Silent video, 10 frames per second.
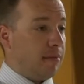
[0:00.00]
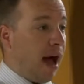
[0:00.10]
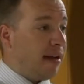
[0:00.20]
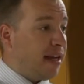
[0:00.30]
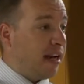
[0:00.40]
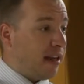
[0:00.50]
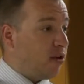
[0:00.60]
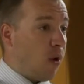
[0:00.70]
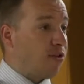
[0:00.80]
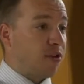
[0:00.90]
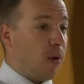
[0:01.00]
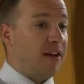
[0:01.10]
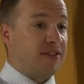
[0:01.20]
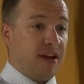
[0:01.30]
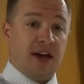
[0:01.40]
I did it at least once or
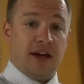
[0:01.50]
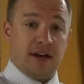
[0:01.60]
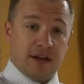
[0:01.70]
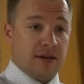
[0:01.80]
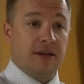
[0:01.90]
twice today.